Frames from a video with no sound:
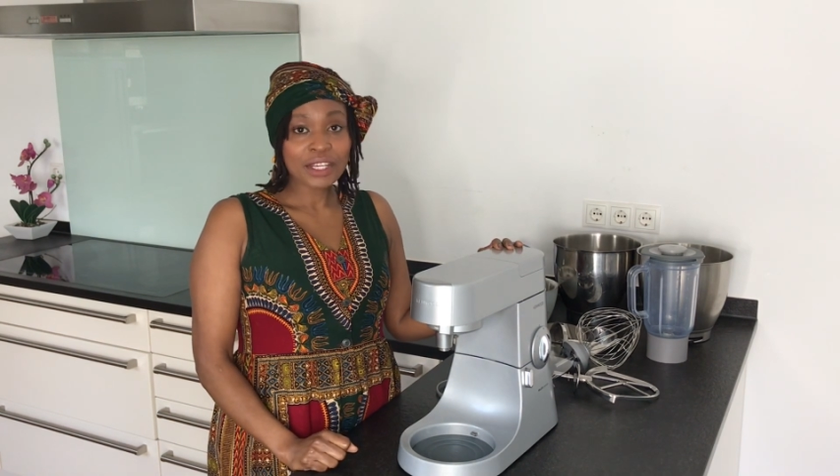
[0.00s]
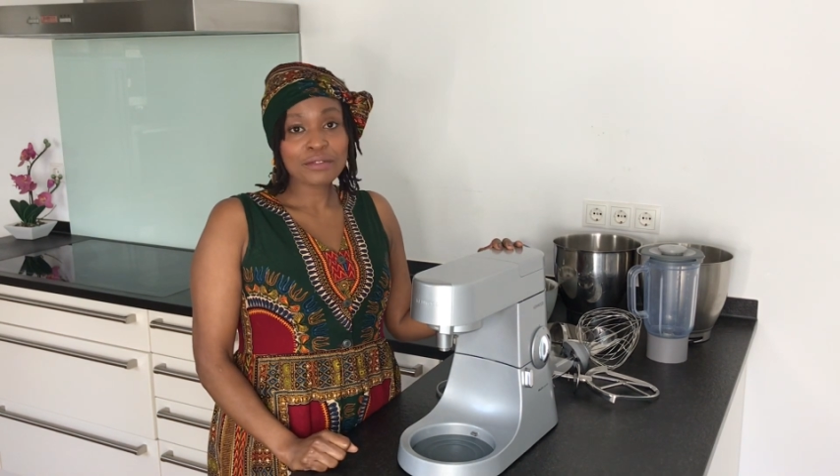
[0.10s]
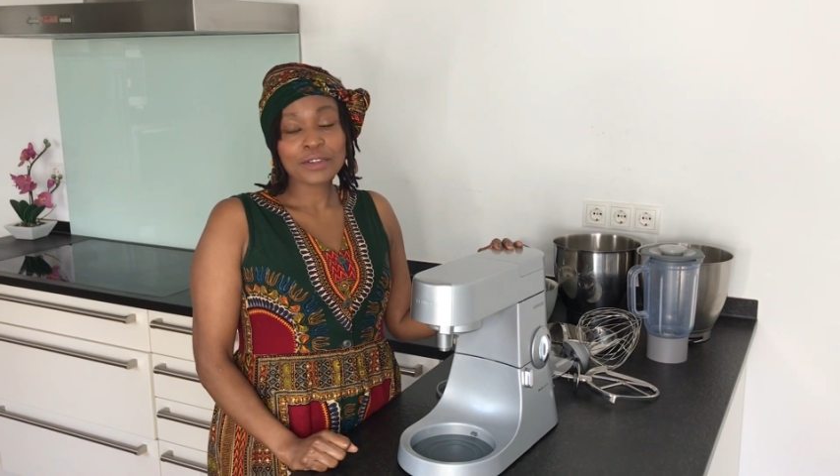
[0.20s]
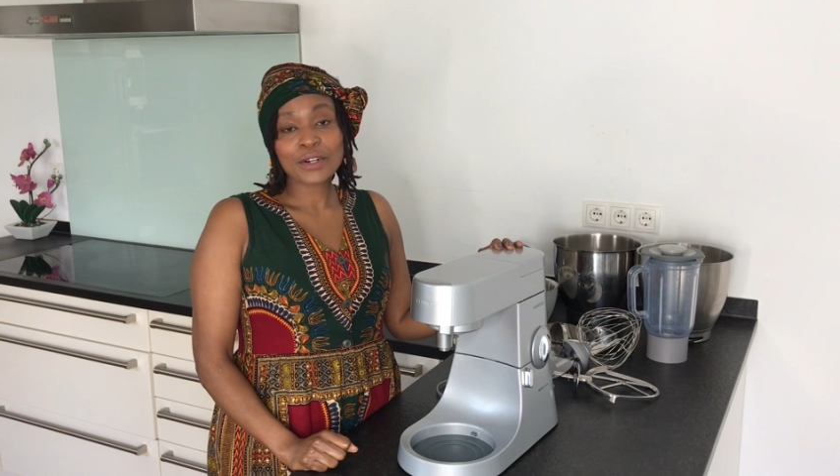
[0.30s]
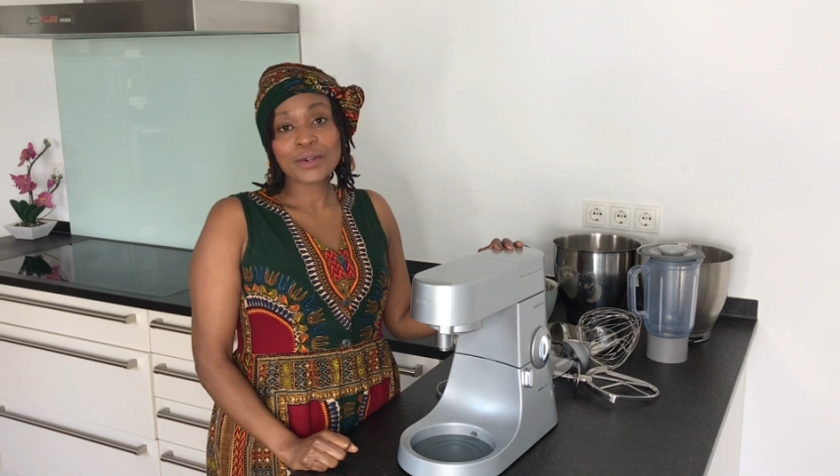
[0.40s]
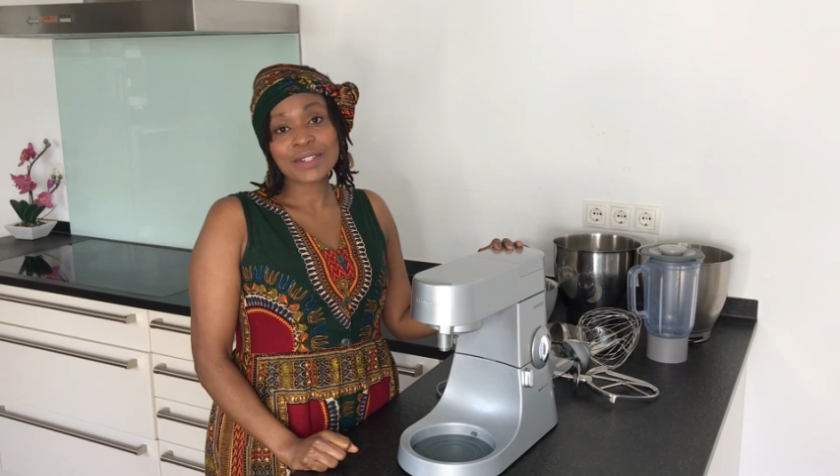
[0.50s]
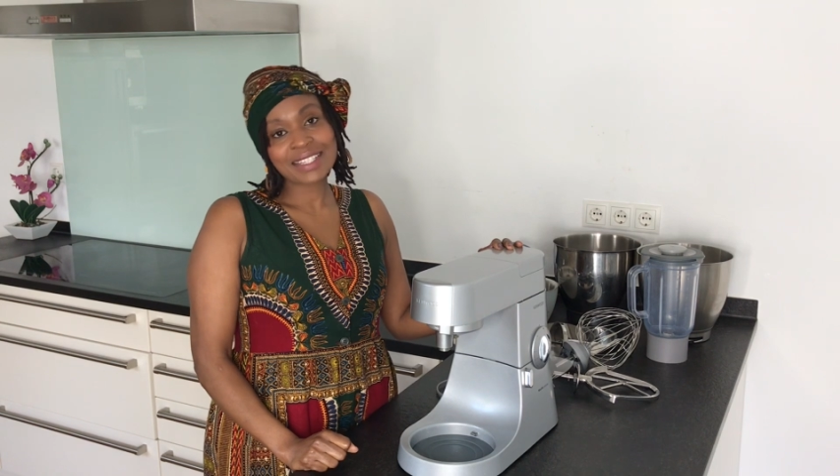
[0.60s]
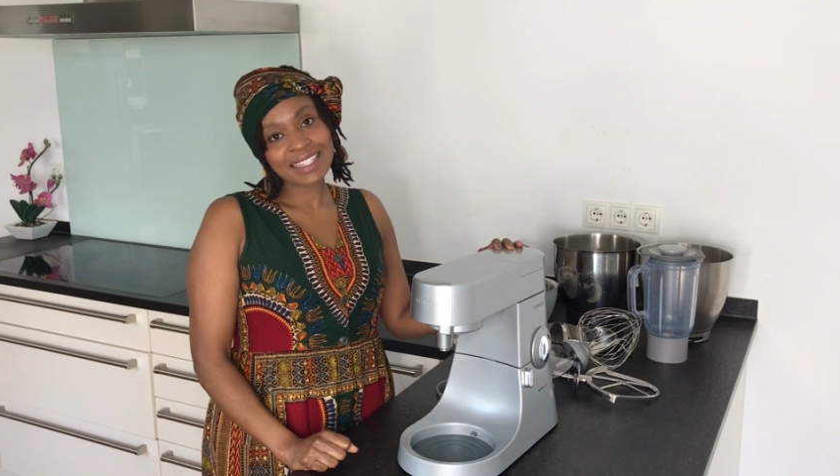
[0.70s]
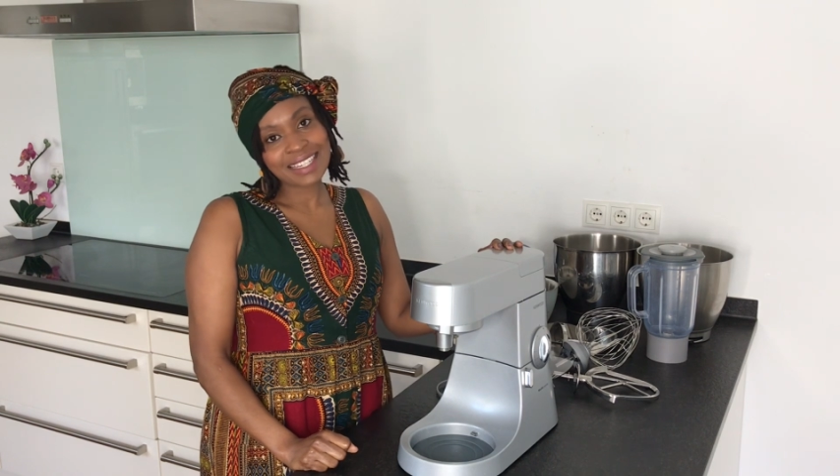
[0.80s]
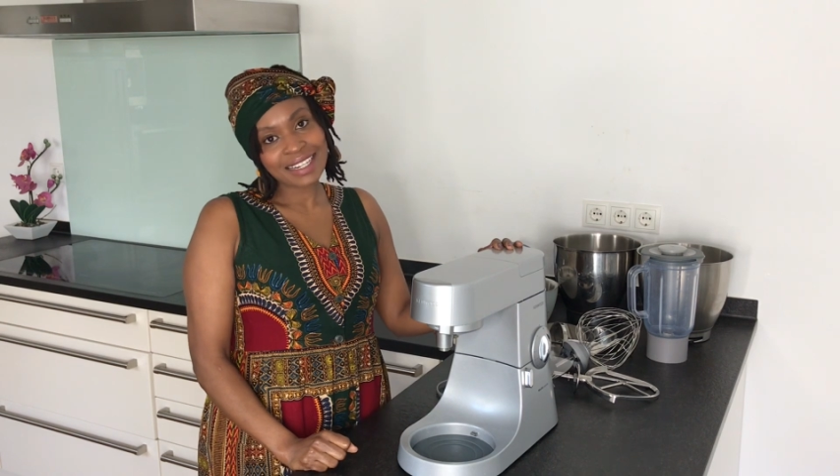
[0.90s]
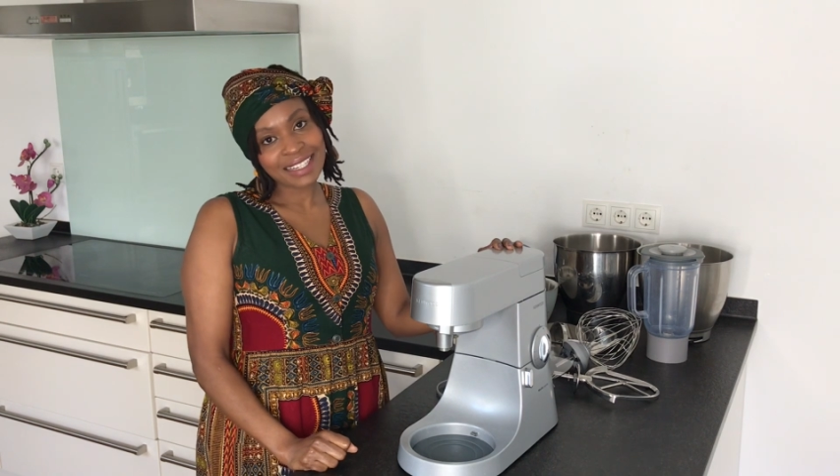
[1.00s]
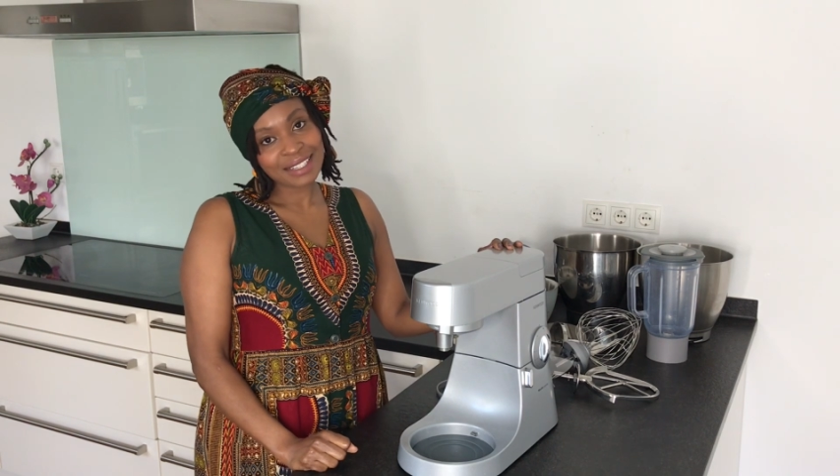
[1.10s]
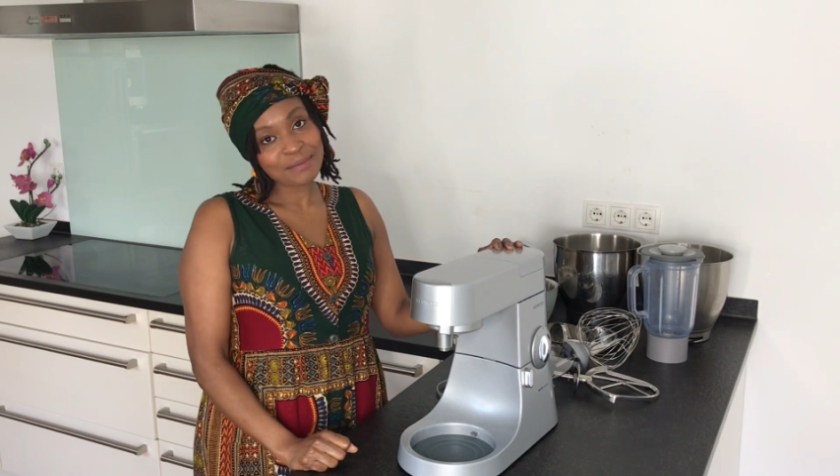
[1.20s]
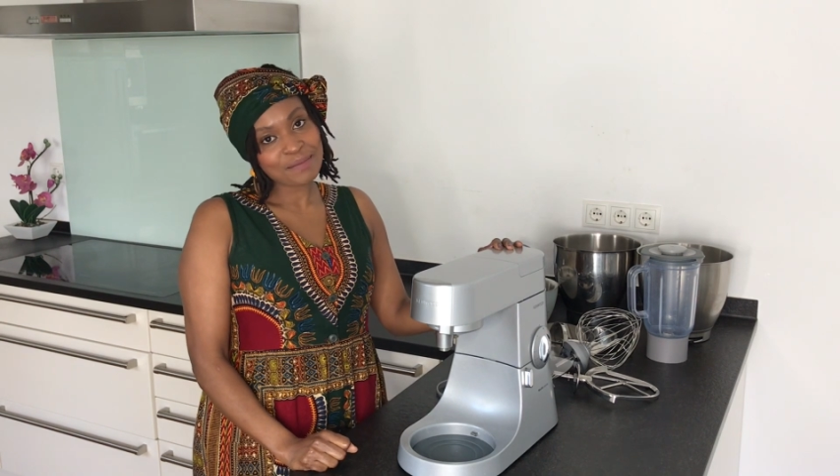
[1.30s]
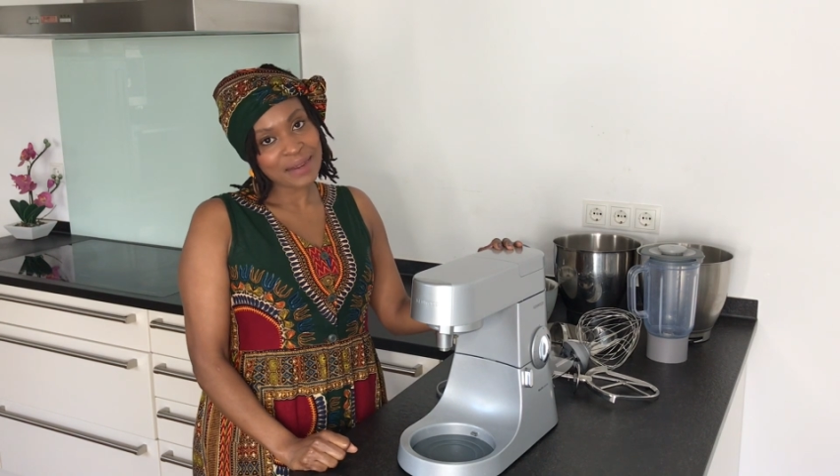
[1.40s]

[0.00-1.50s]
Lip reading: if you're considering